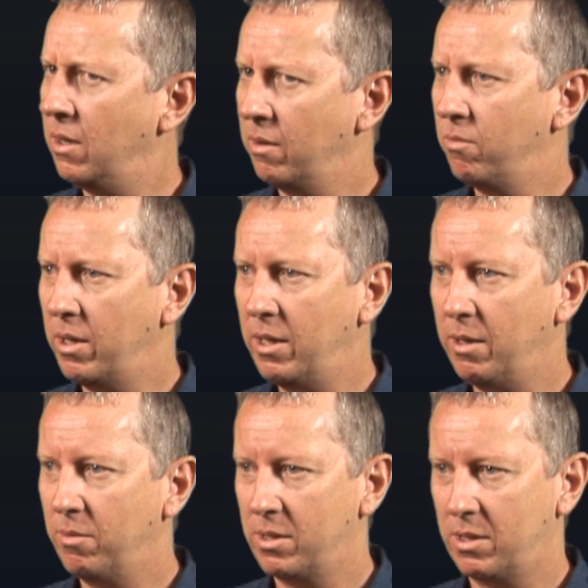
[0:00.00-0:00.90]
I
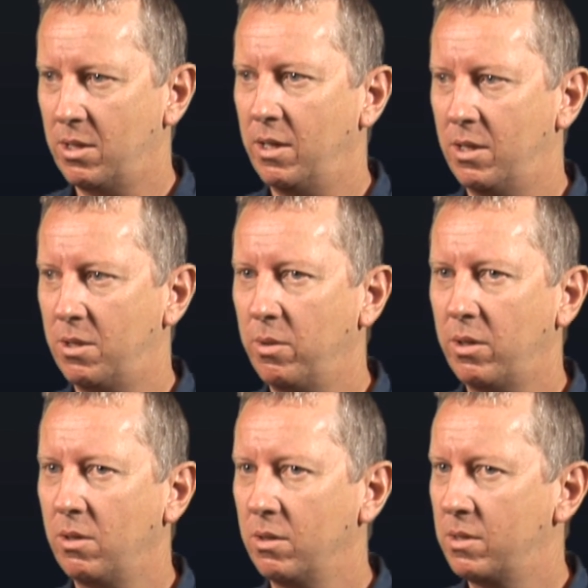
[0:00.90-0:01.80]
really was excited to
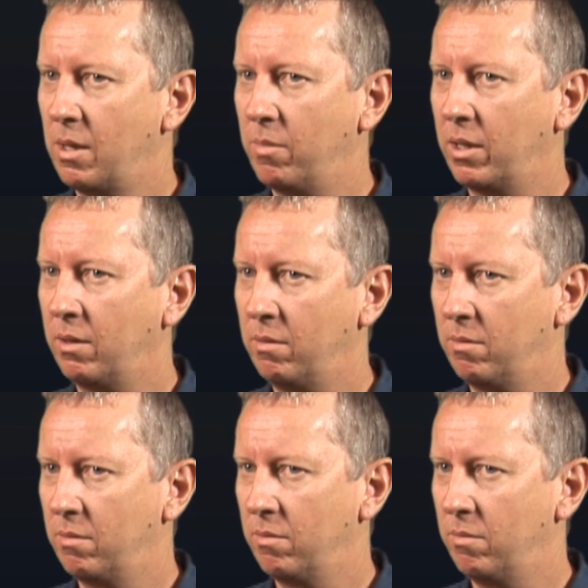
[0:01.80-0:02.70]
work on
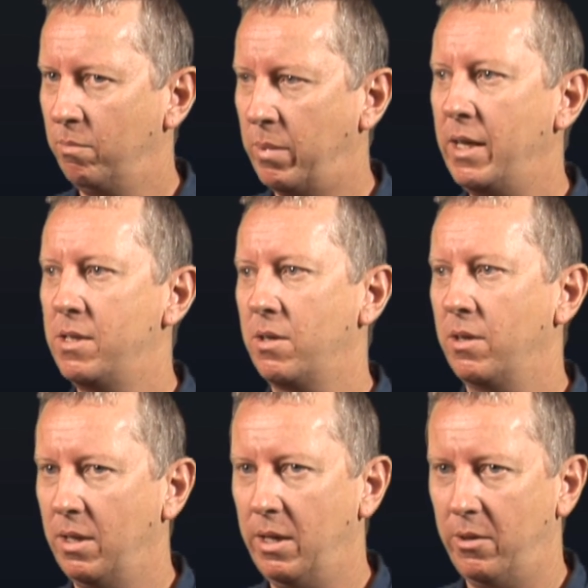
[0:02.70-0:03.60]
something based
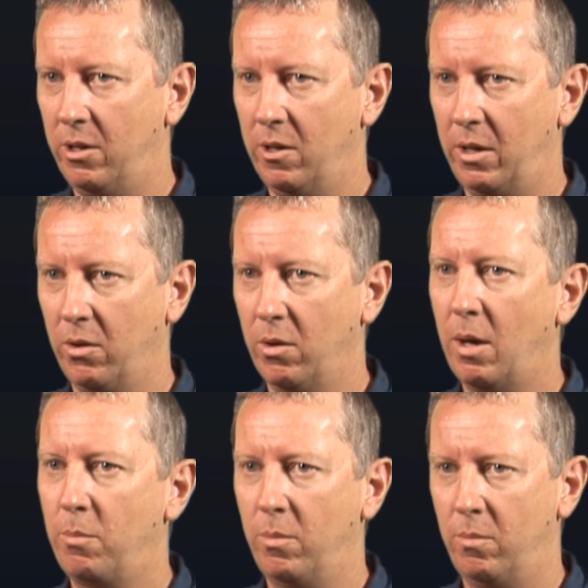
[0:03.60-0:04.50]
on an area I grew
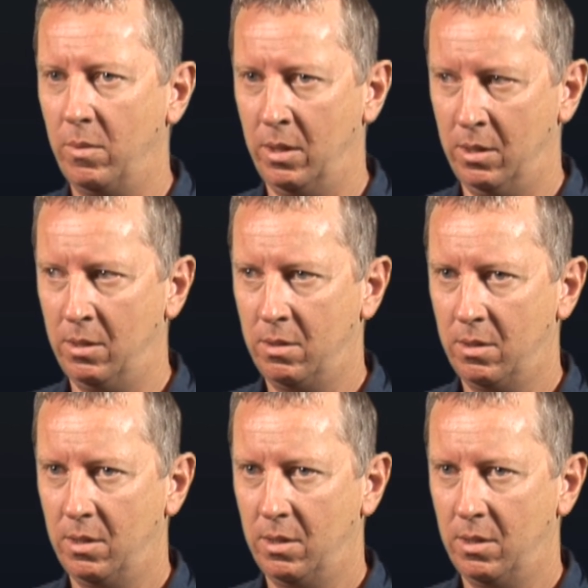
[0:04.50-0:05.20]
up in.